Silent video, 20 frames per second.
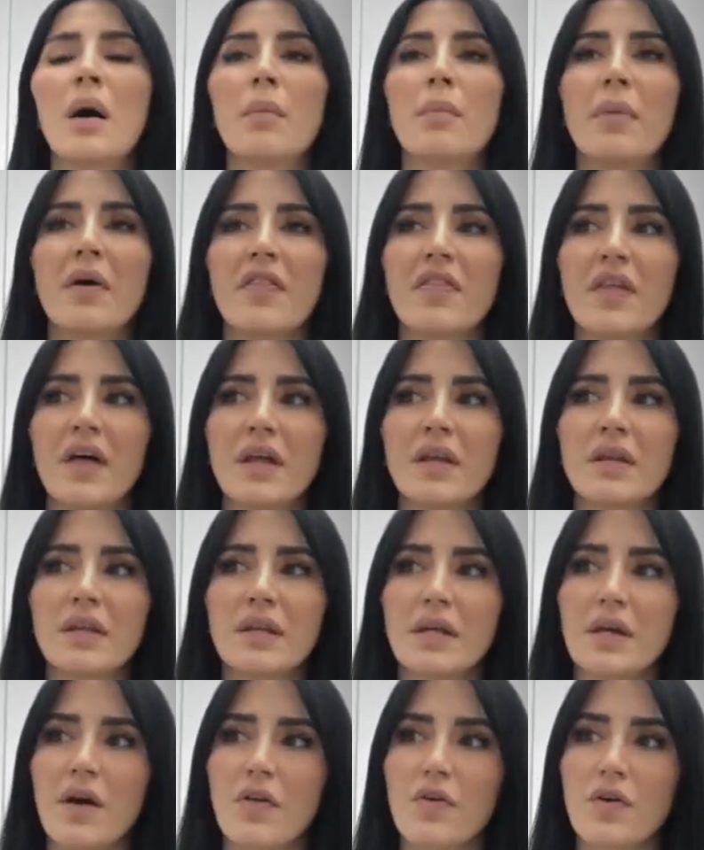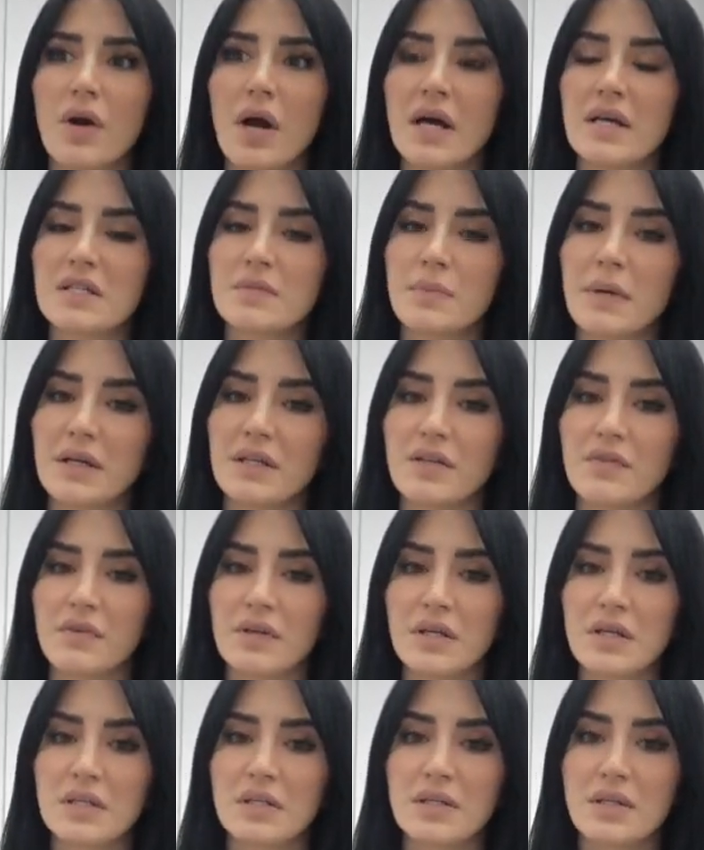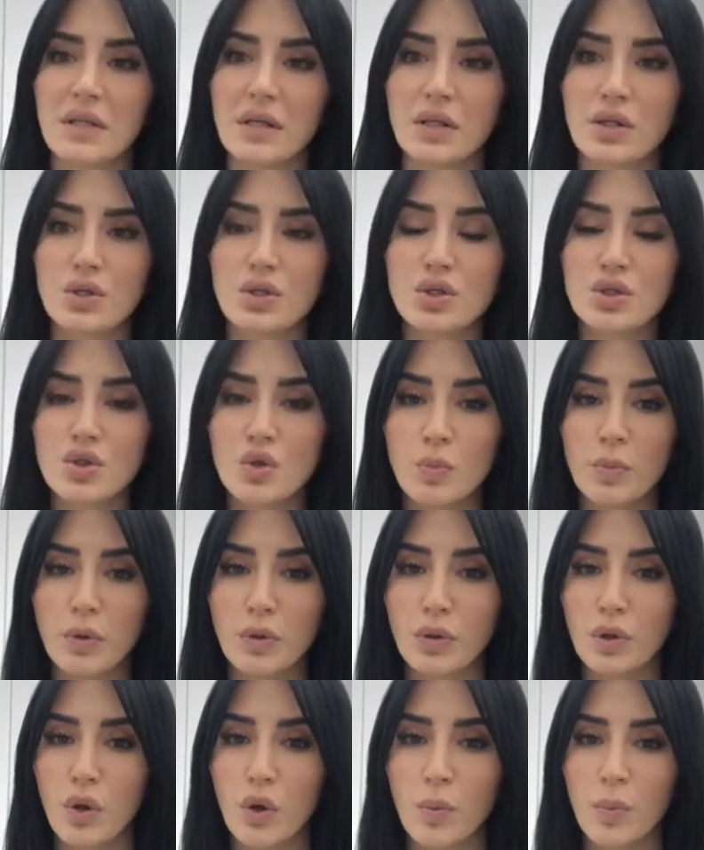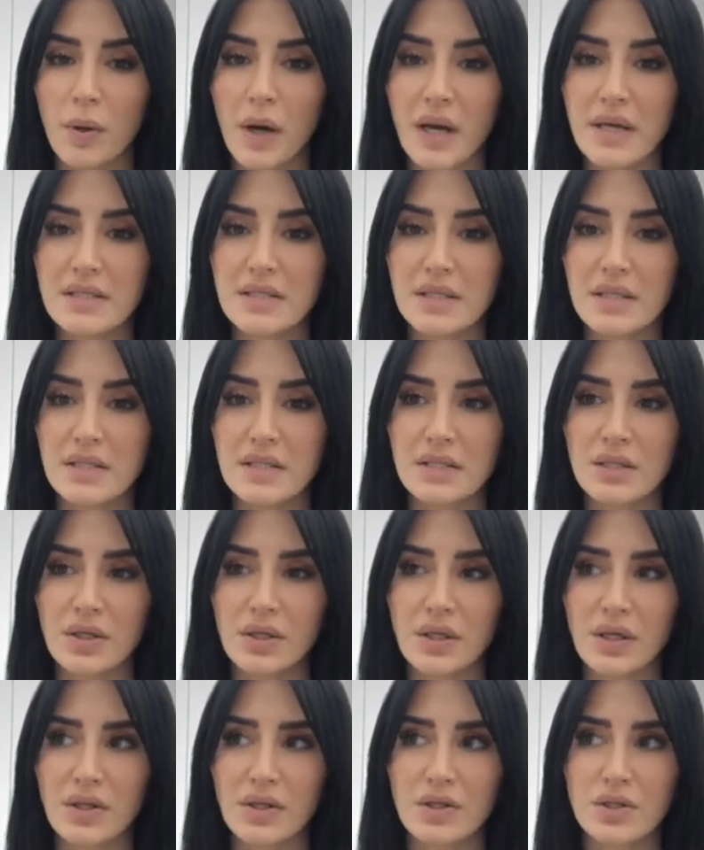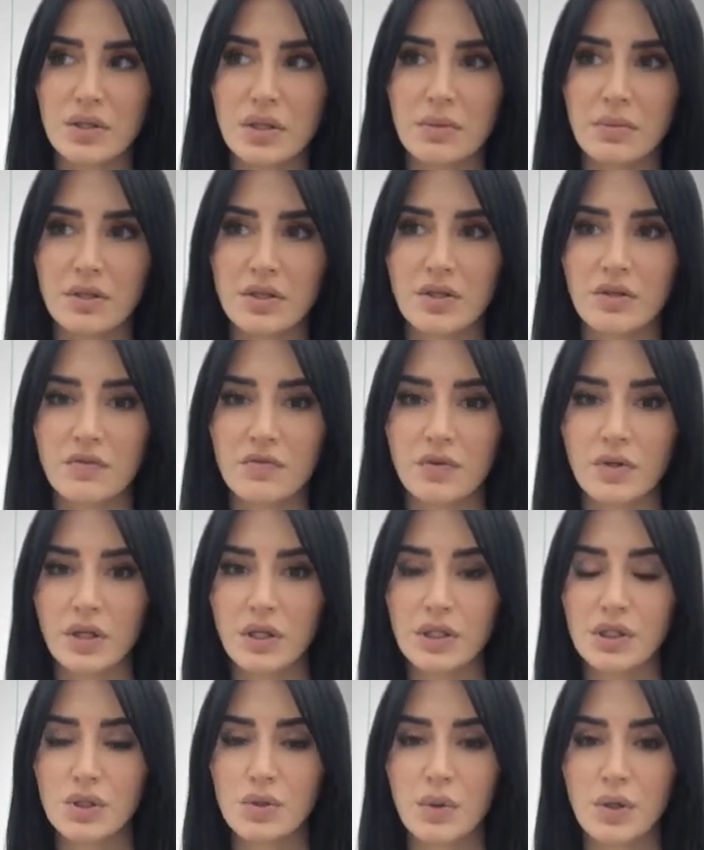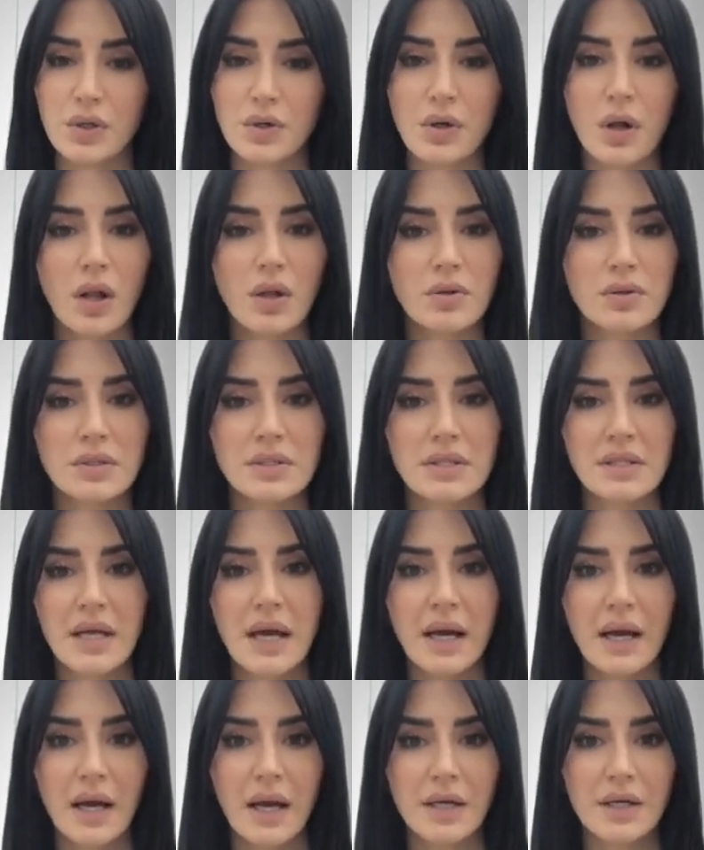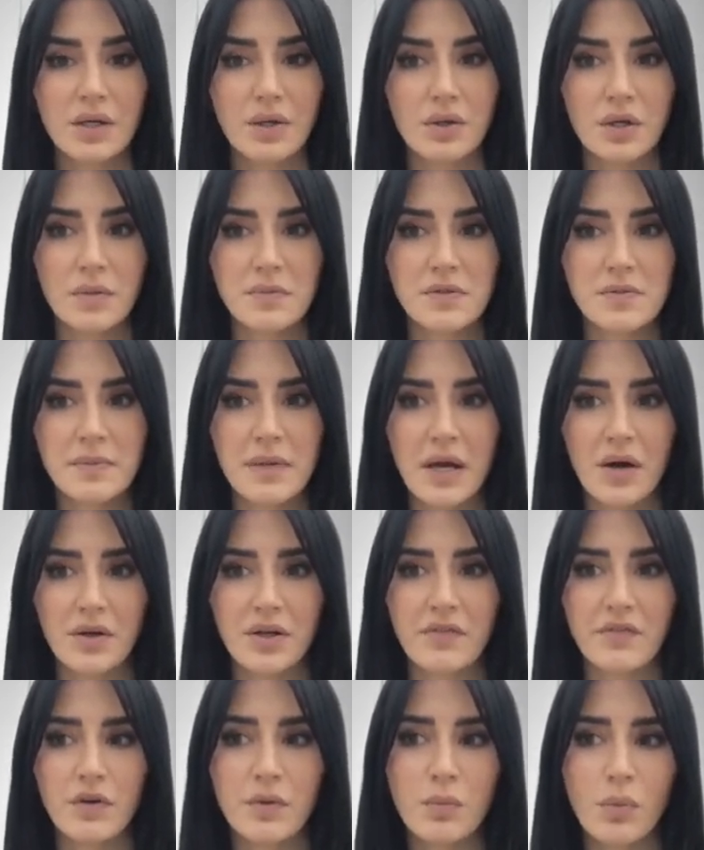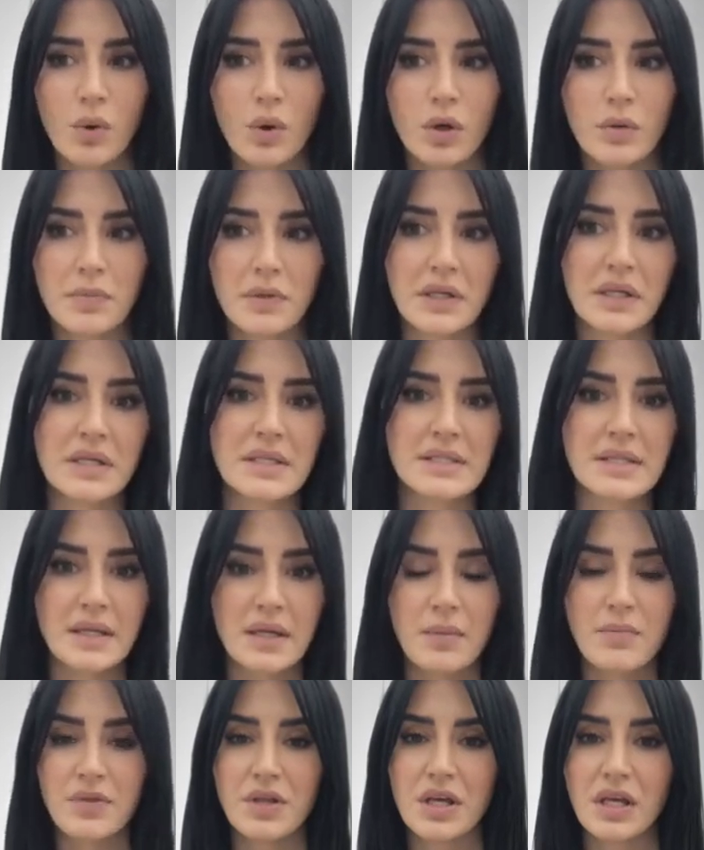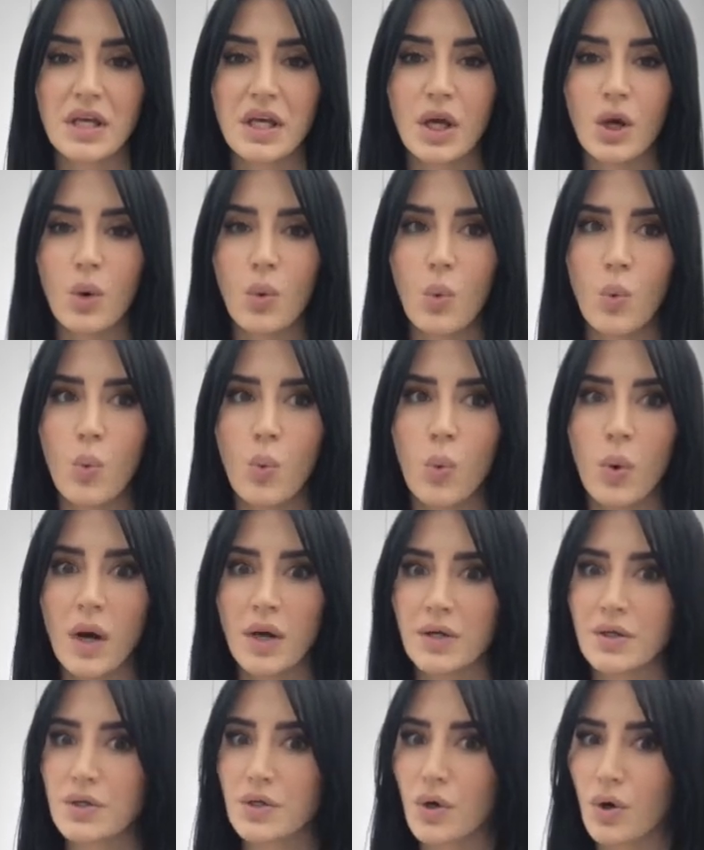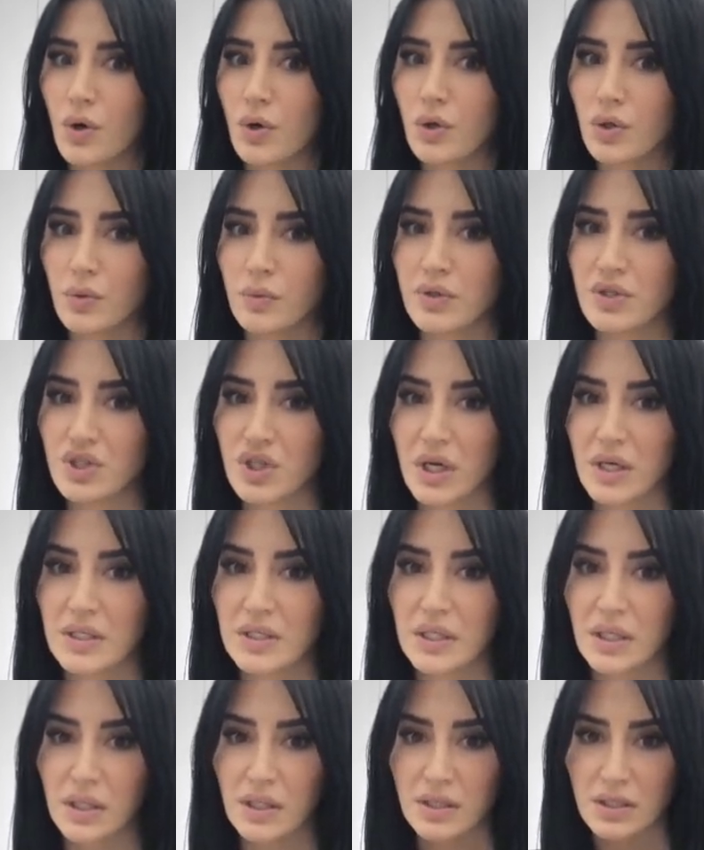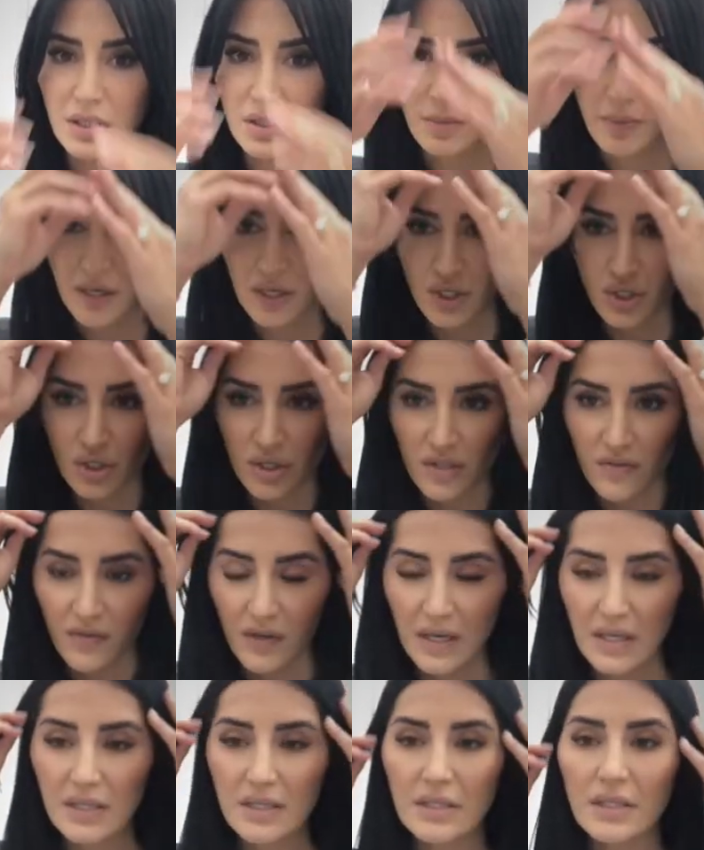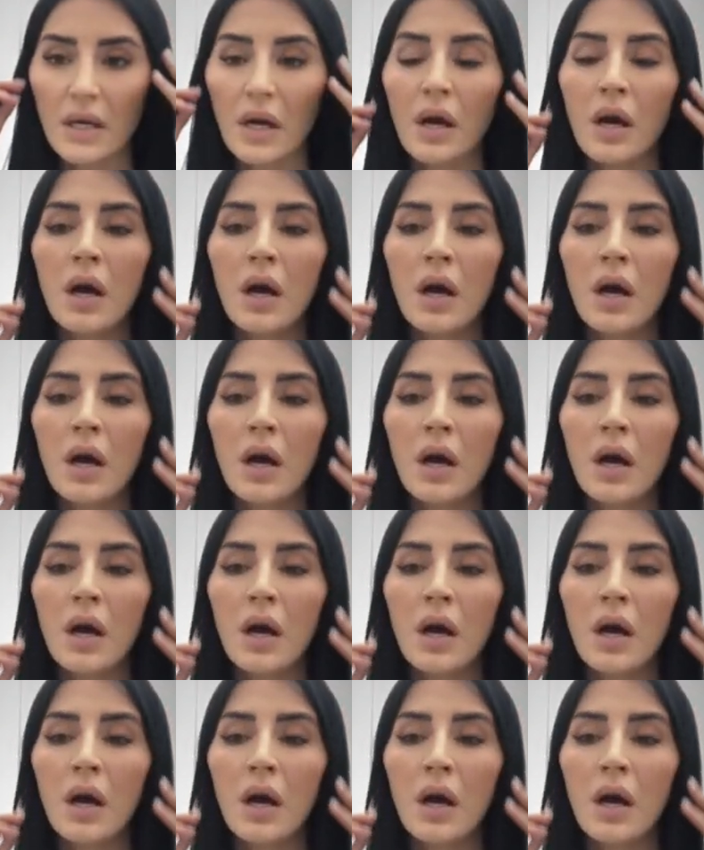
But then the other aspect of it is like the super low prices. You can get the treatment done for like $200, and that kind of creeps me out even more because then I'm thinking, what are you injecting into the patient's face?